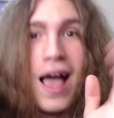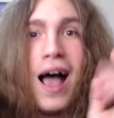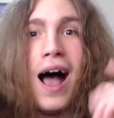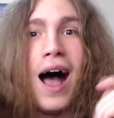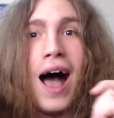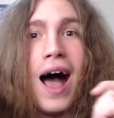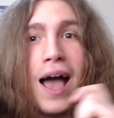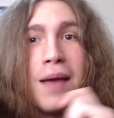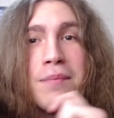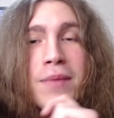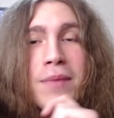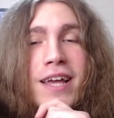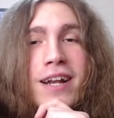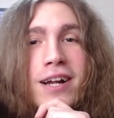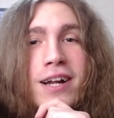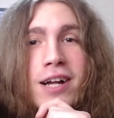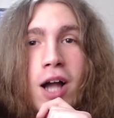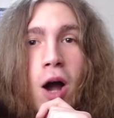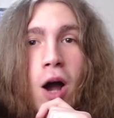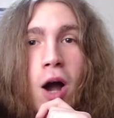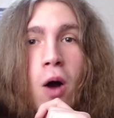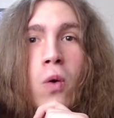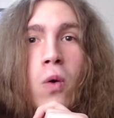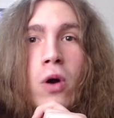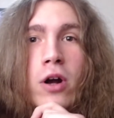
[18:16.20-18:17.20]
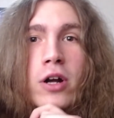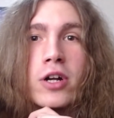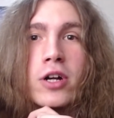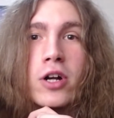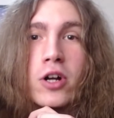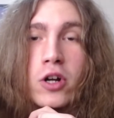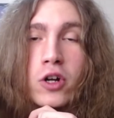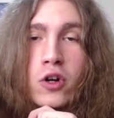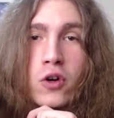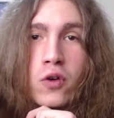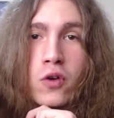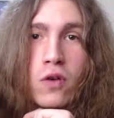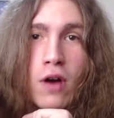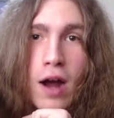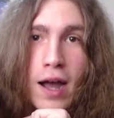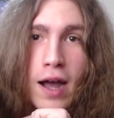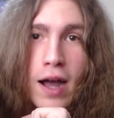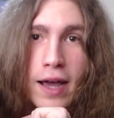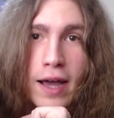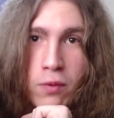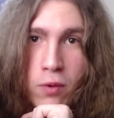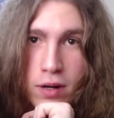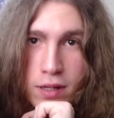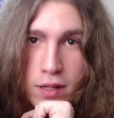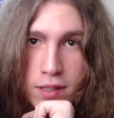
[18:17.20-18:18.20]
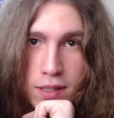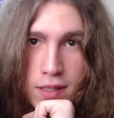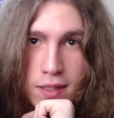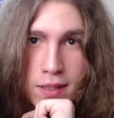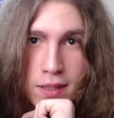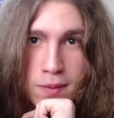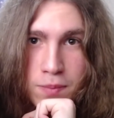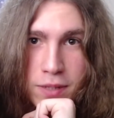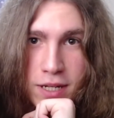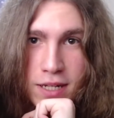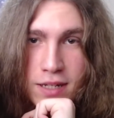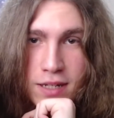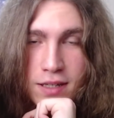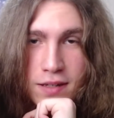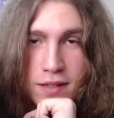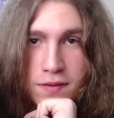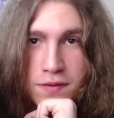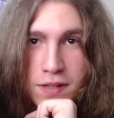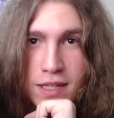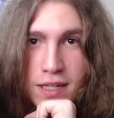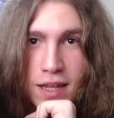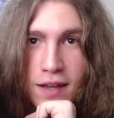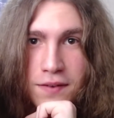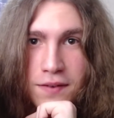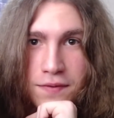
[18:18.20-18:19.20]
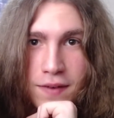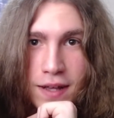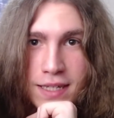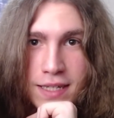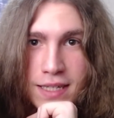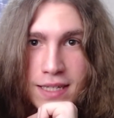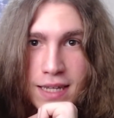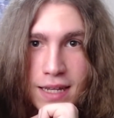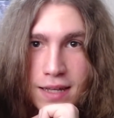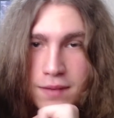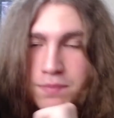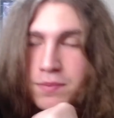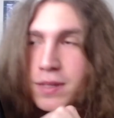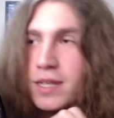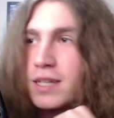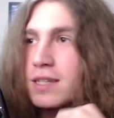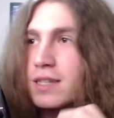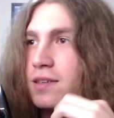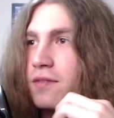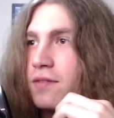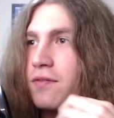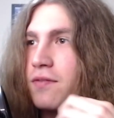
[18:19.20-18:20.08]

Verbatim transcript: I made a coworker cry once because of stuff I said, because of